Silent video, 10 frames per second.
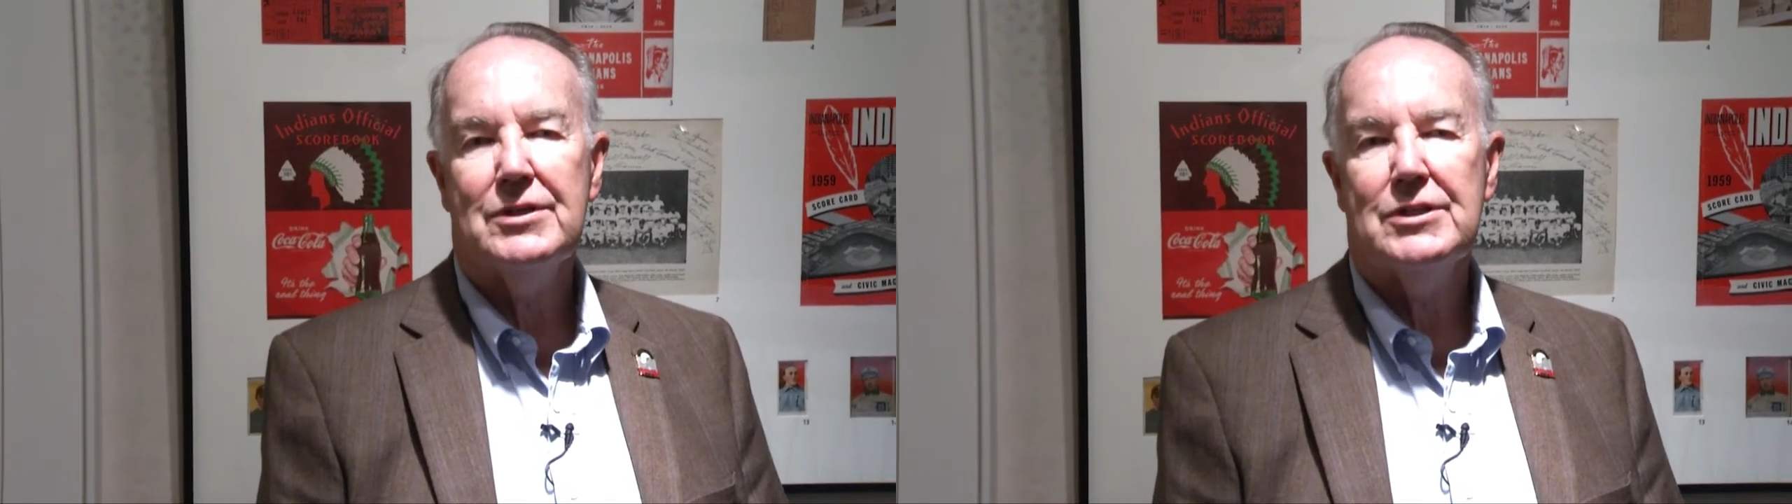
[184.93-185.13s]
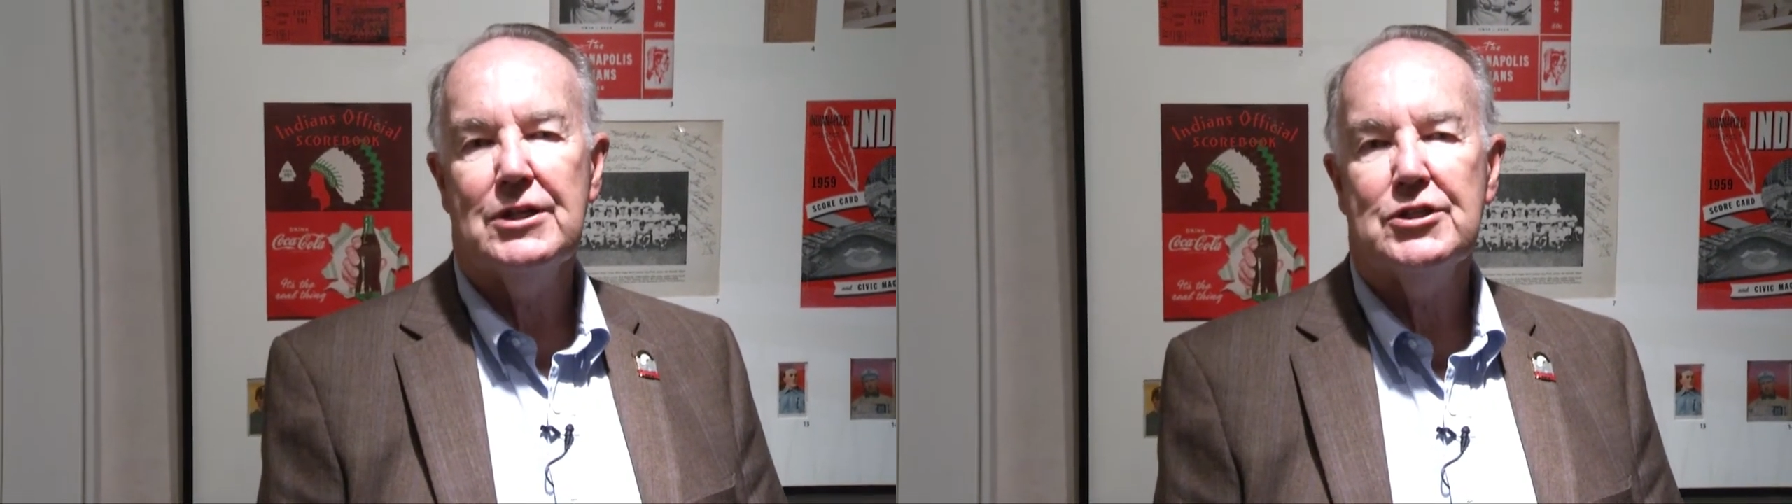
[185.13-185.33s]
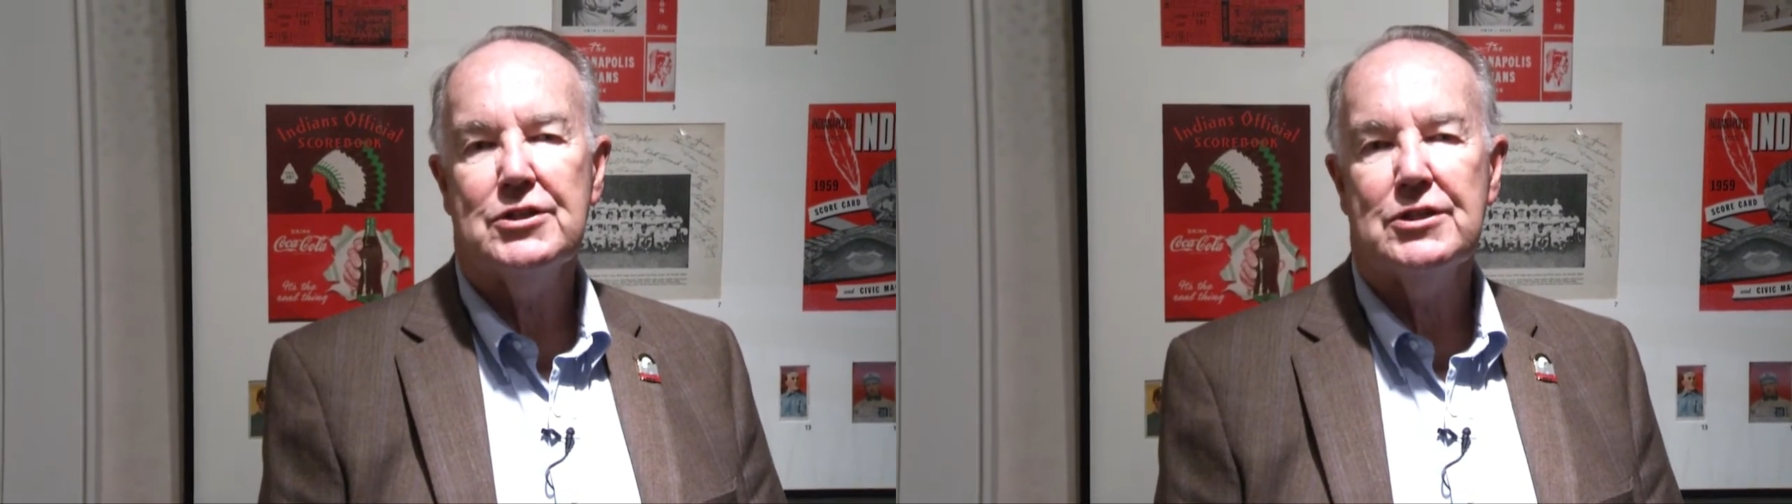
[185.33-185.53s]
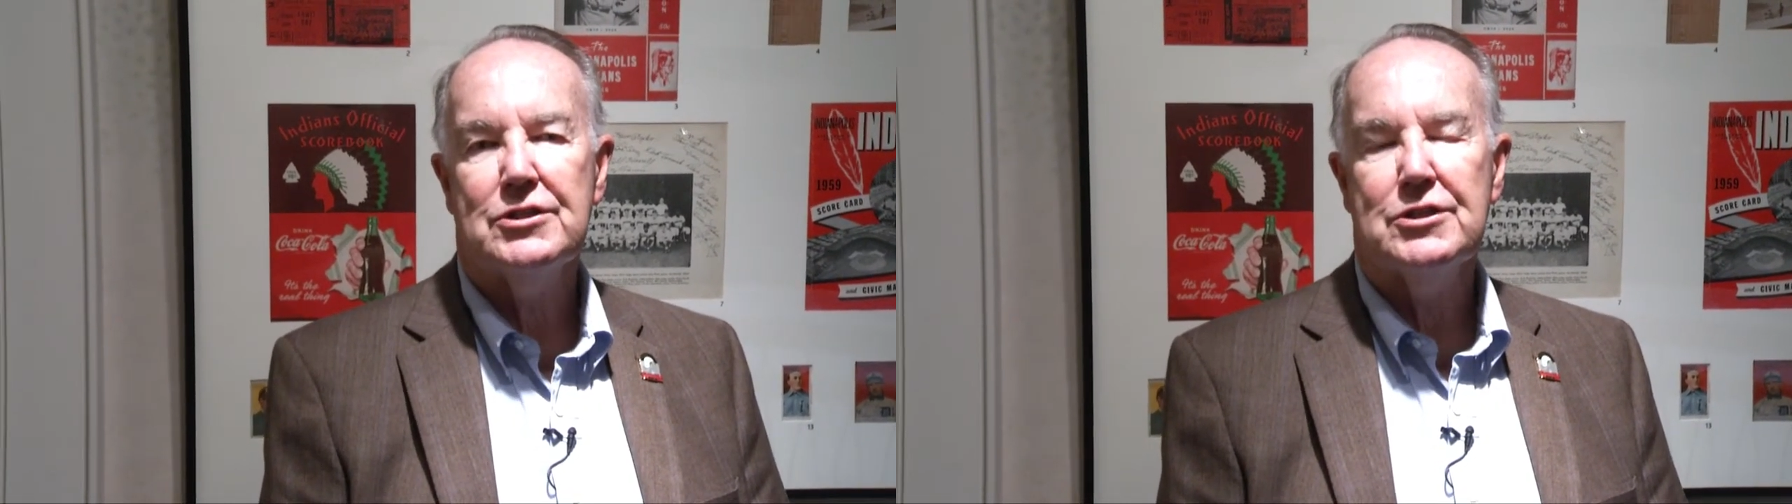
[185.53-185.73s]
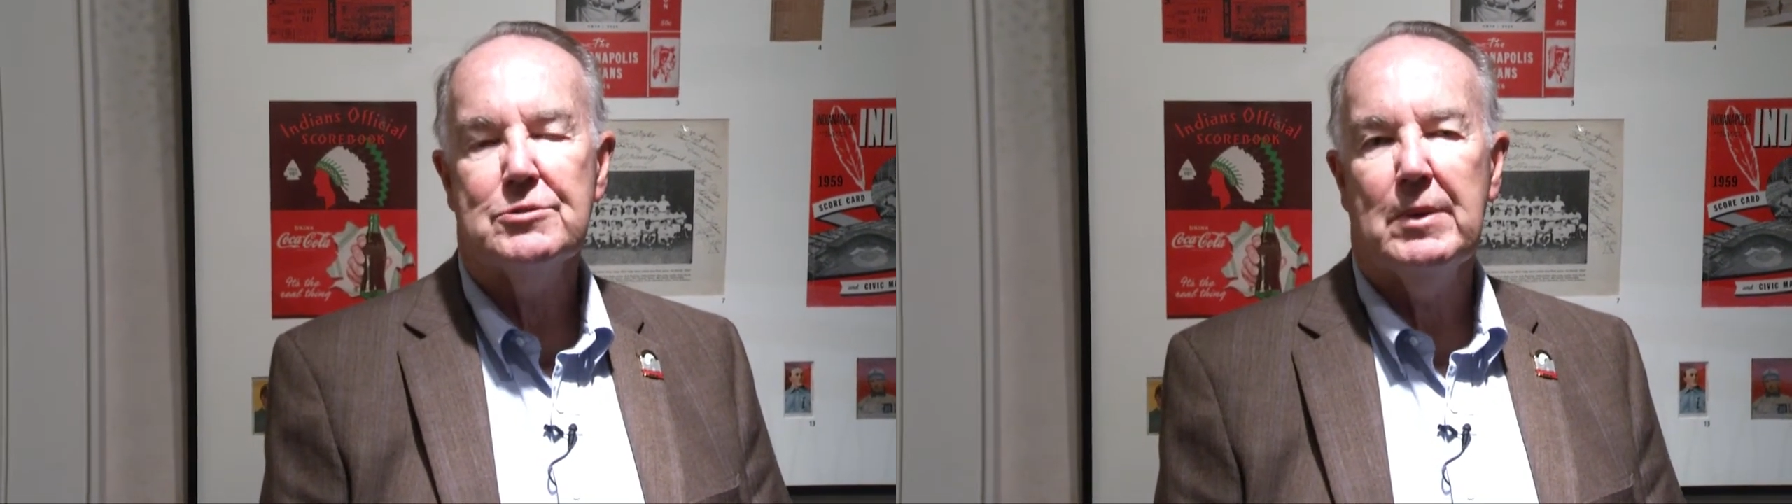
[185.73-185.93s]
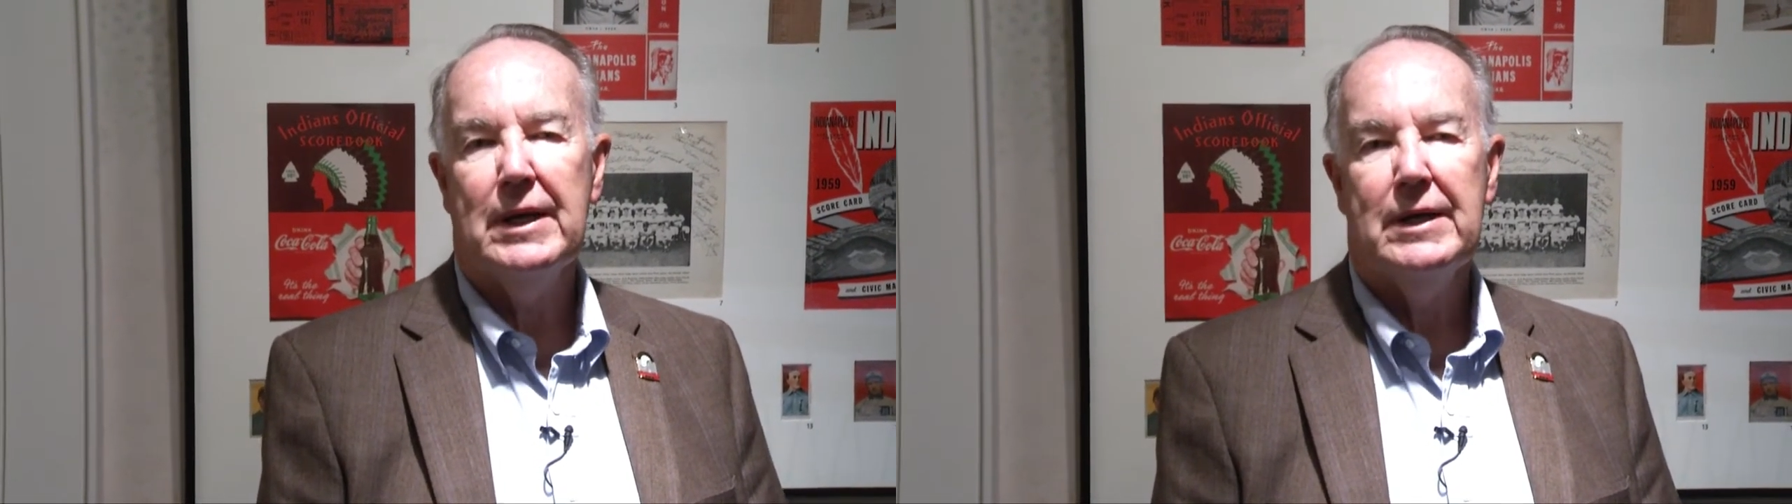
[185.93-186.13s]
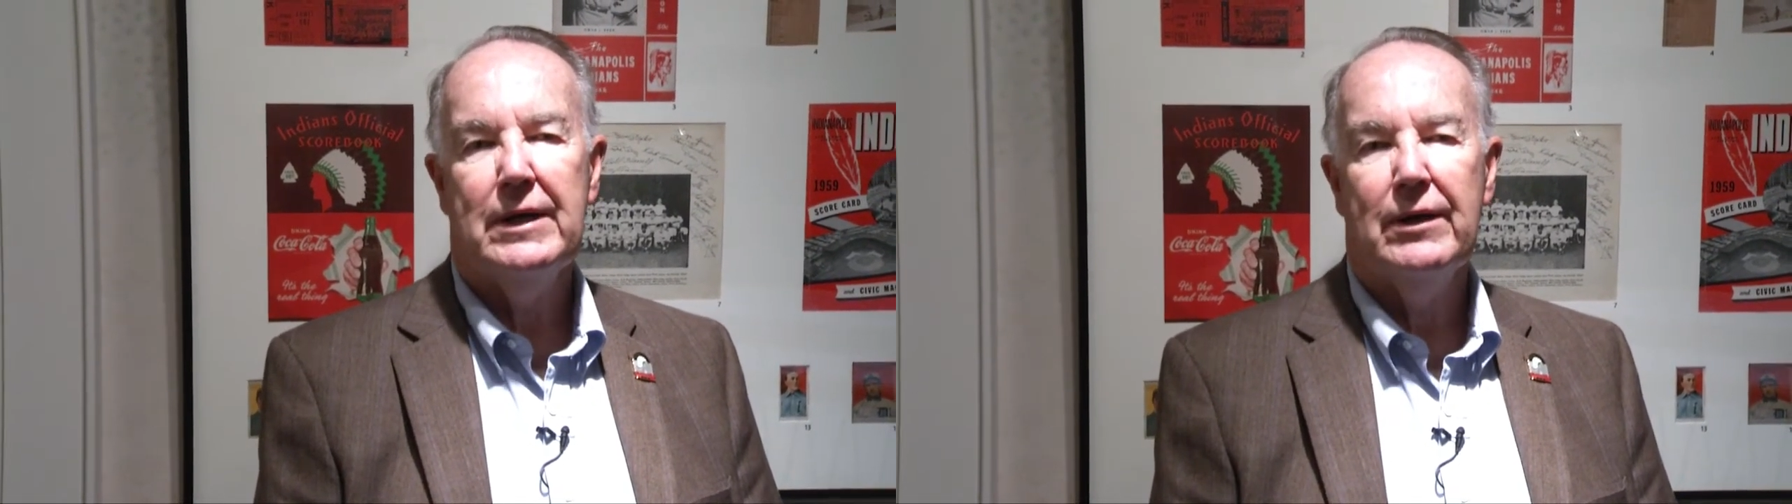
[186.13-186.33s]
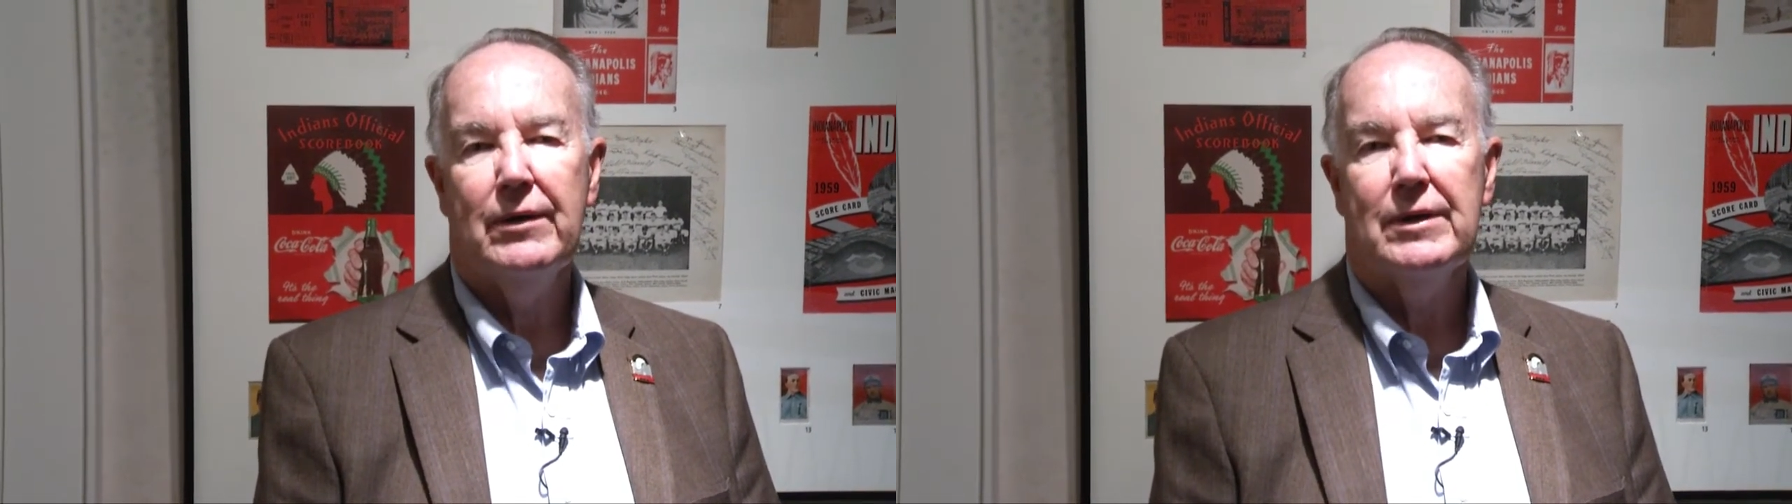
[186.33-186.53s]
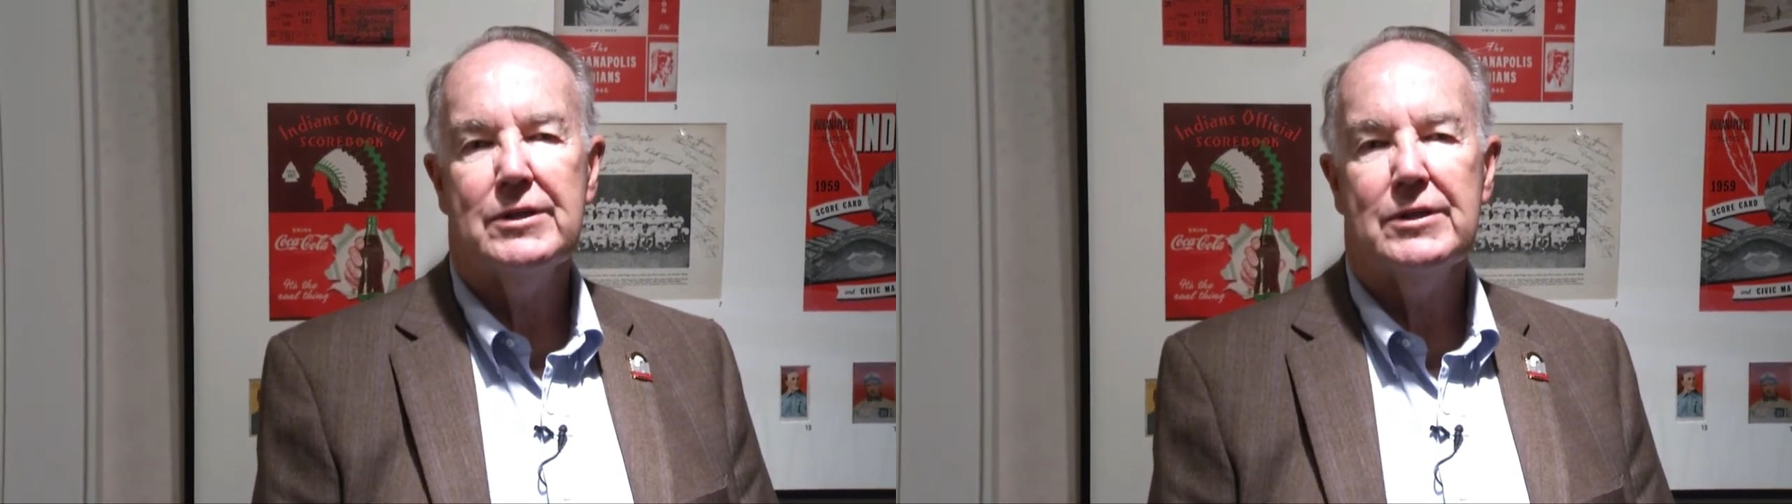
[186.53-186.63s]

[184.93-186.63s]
such as it's displayed here,